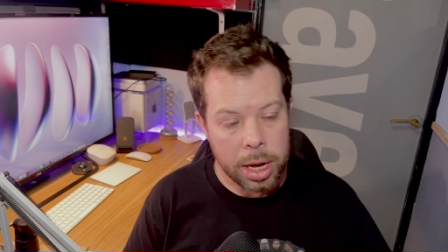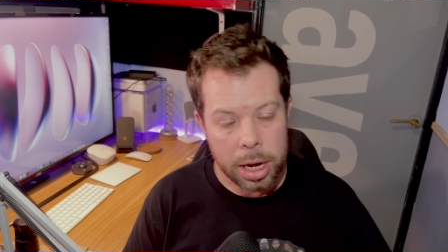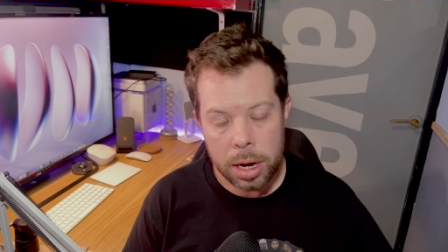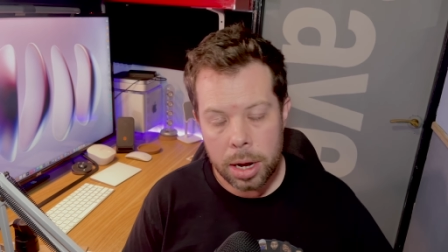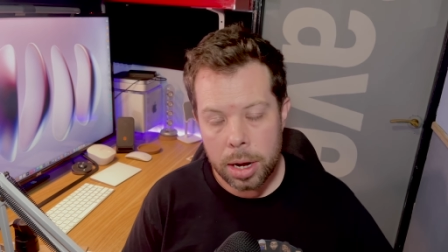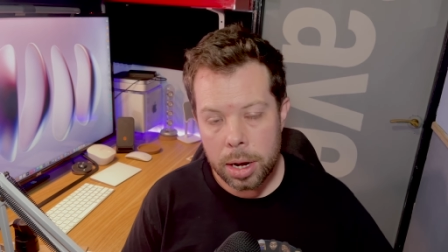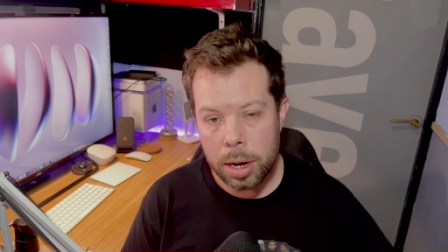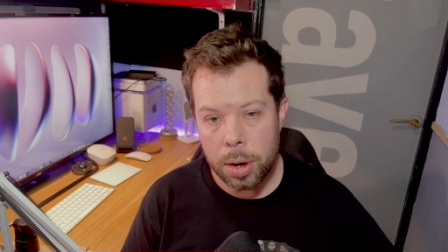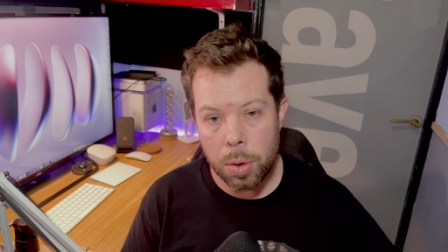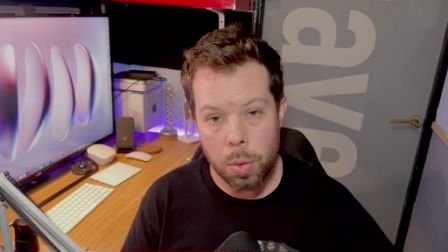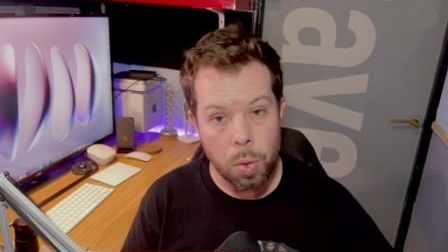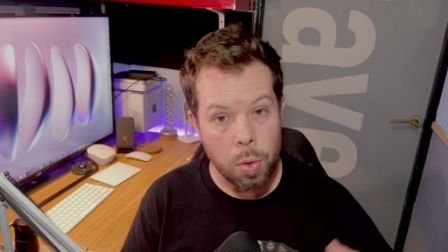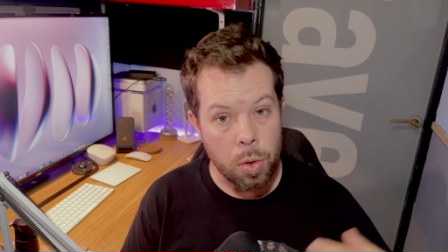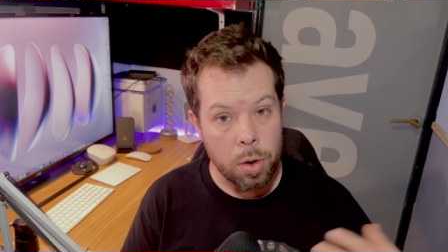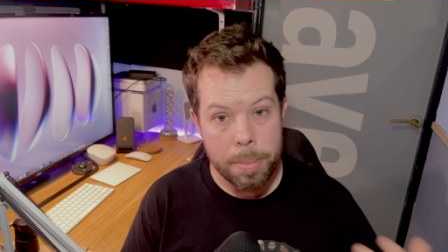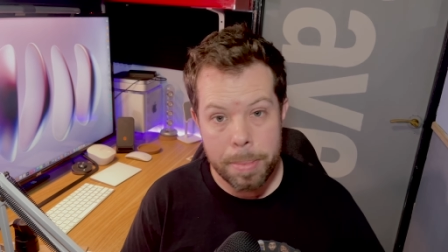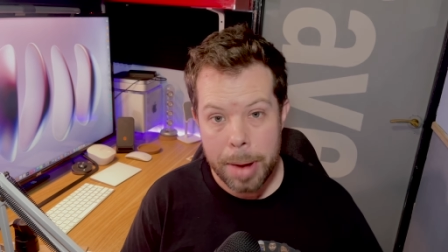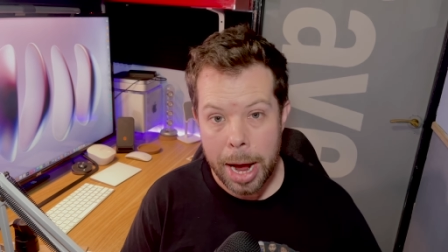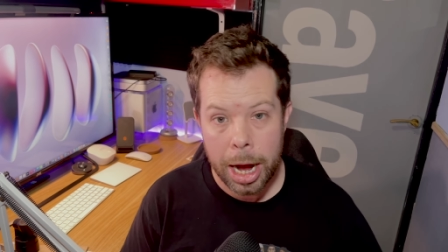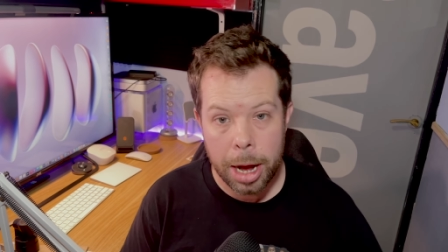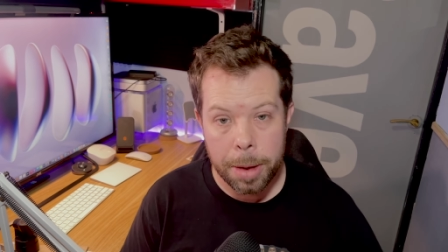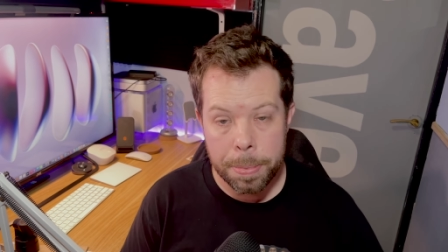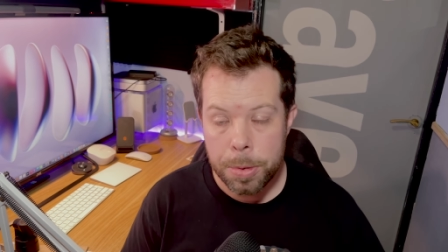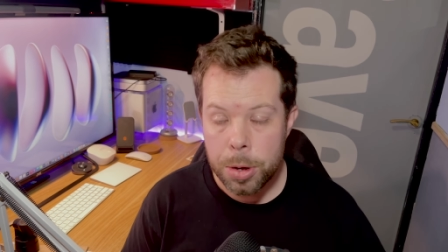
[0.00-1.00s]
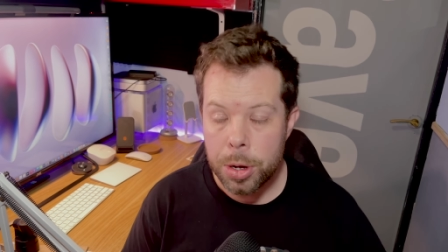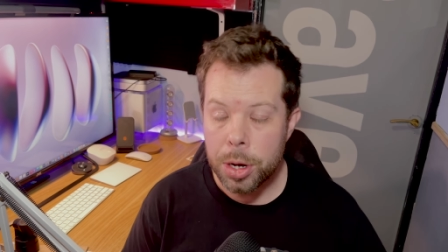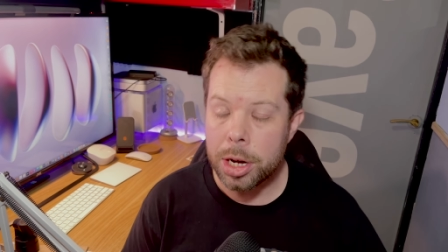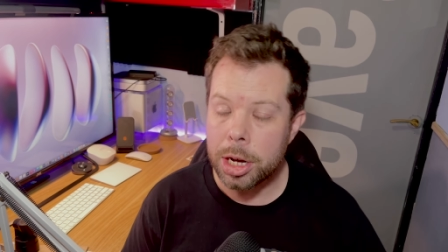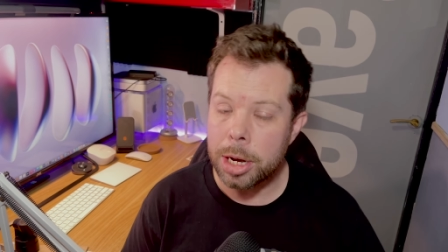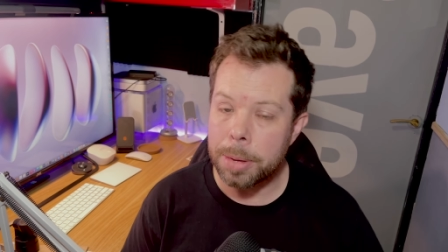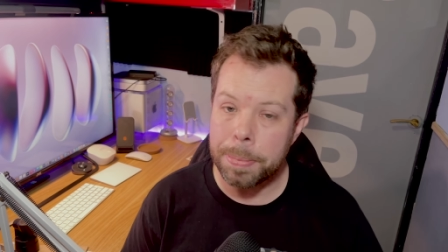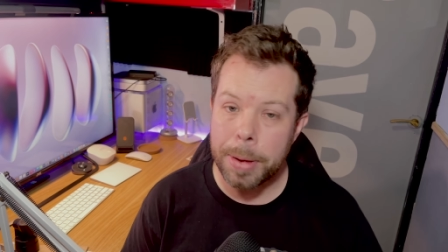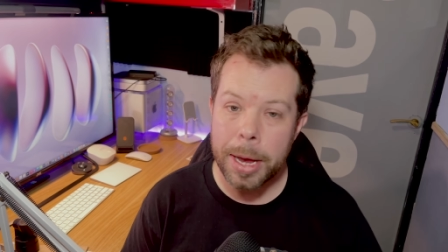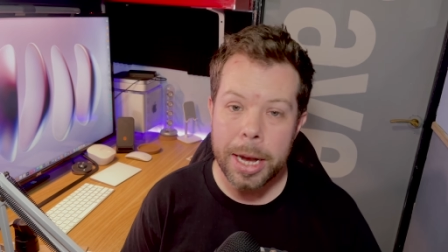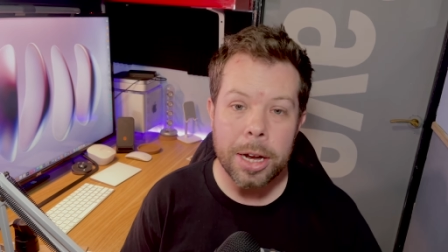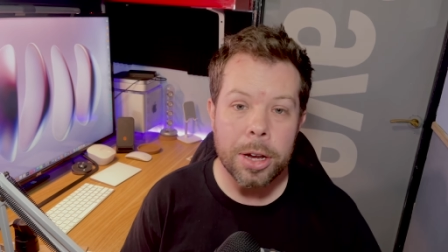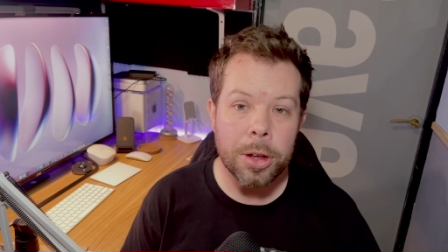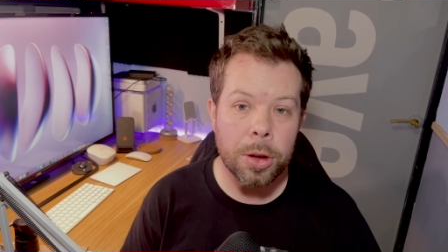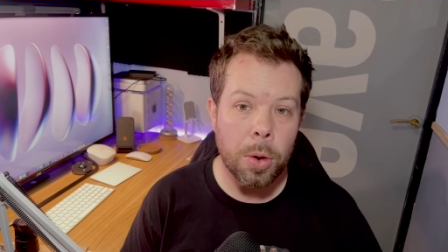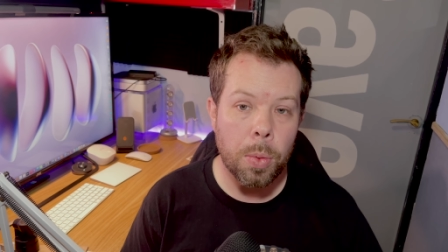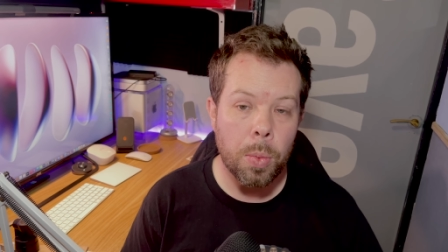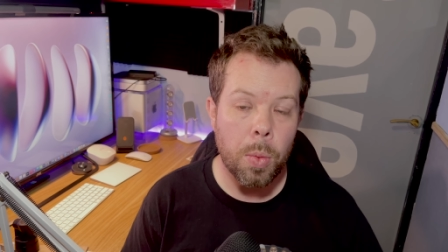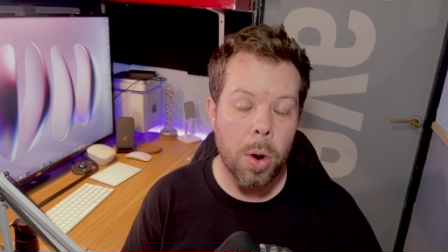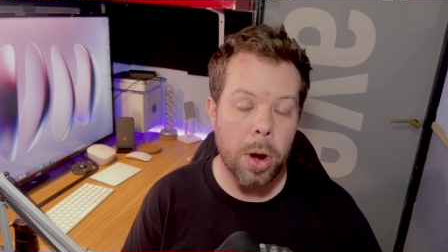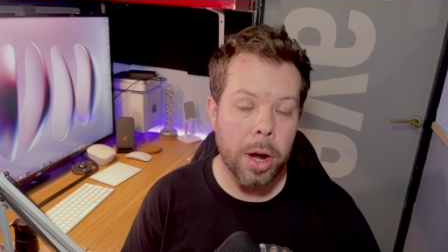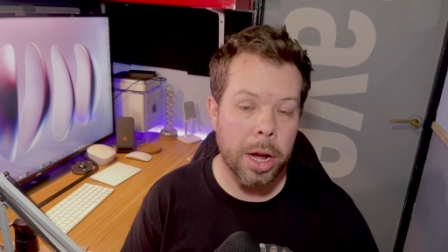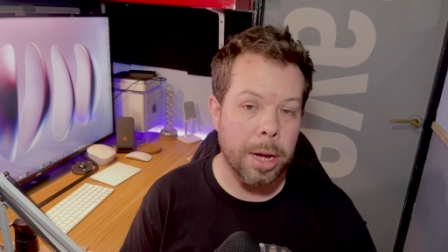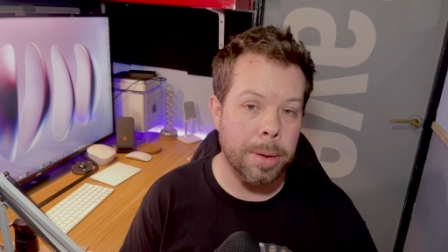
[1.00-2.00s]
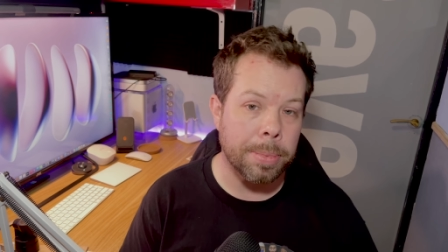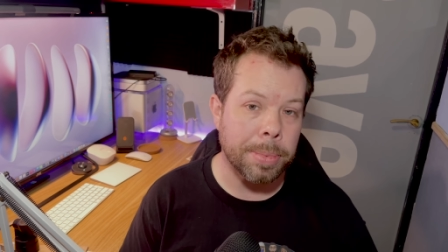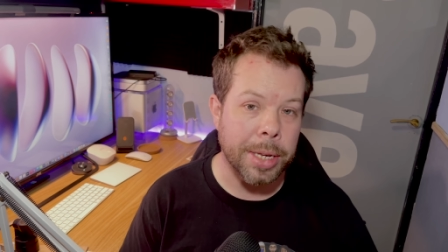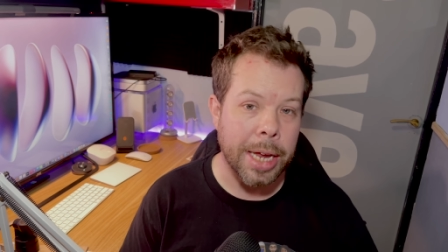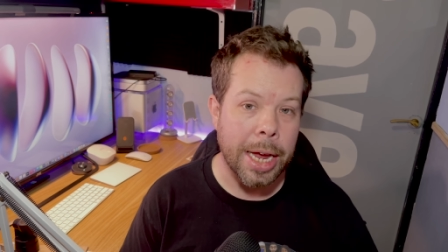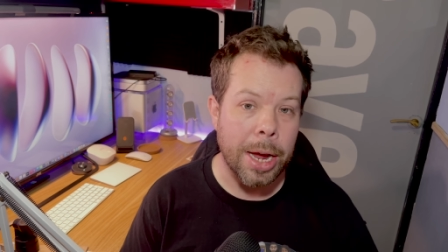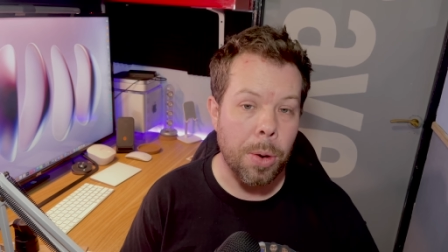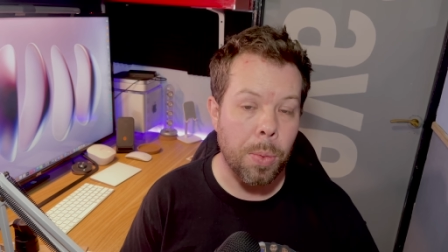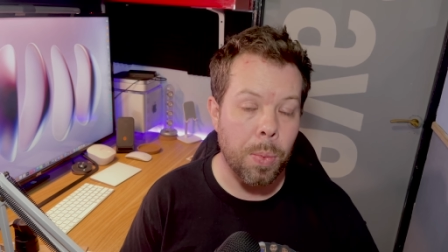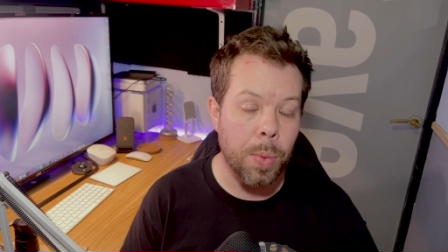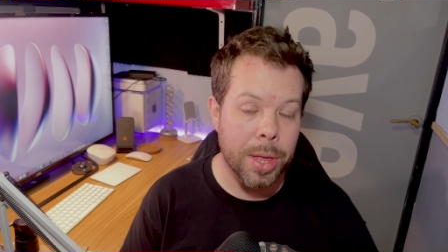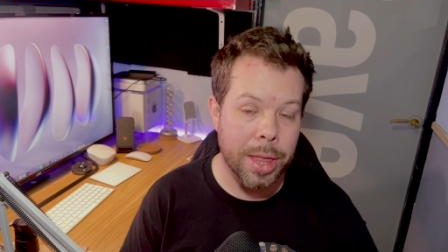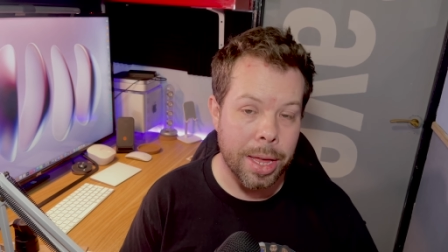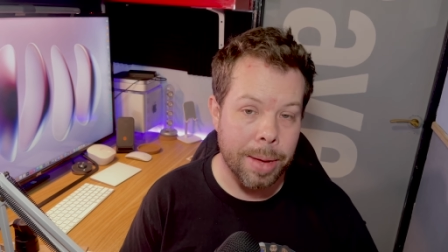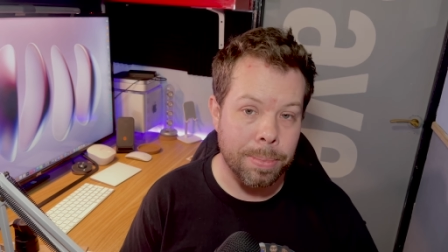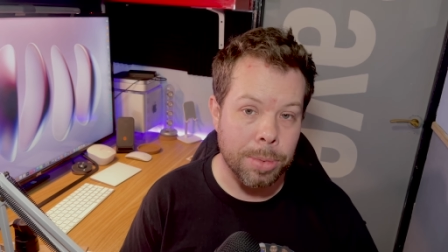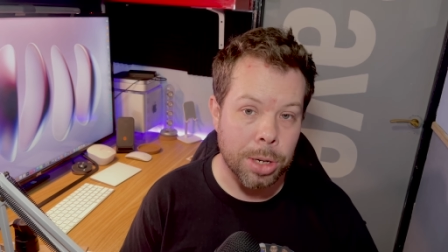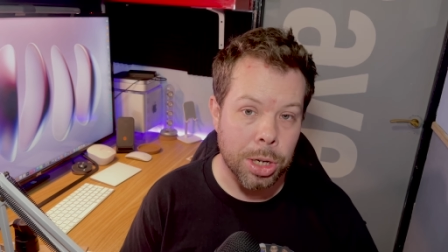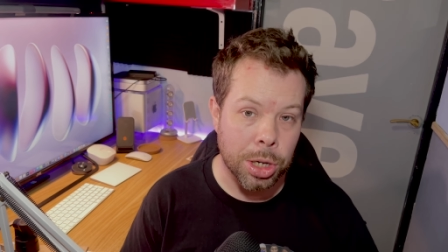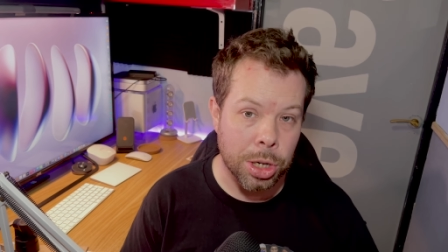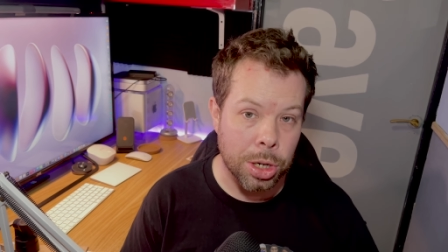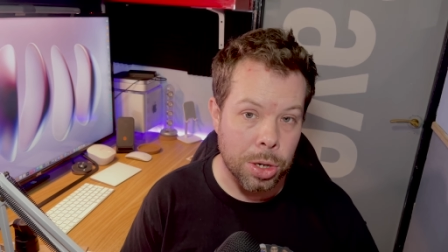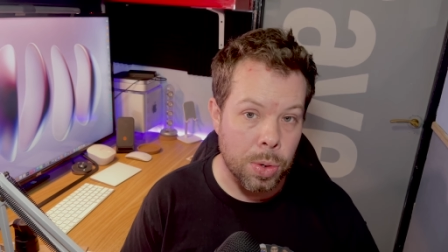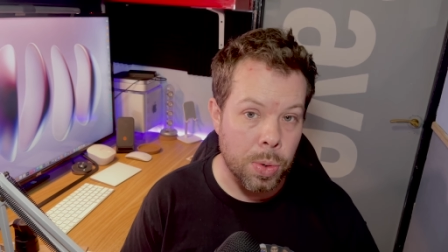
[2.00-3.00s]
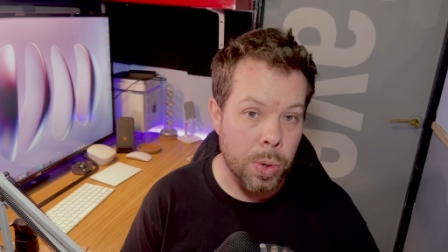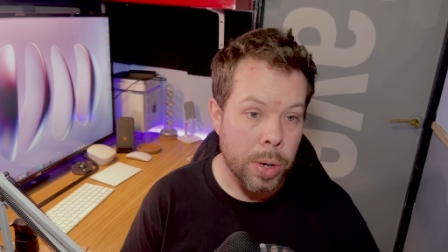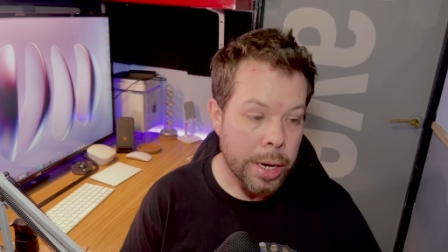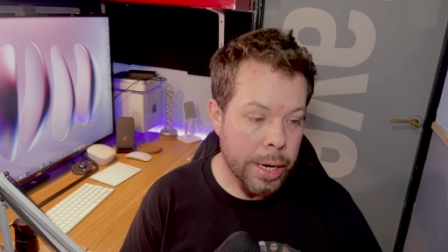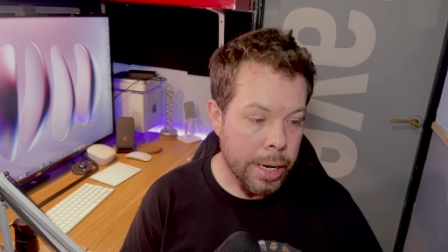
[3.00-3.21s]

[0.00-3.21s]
uh, or a MacBook, depending on what comes out with M two.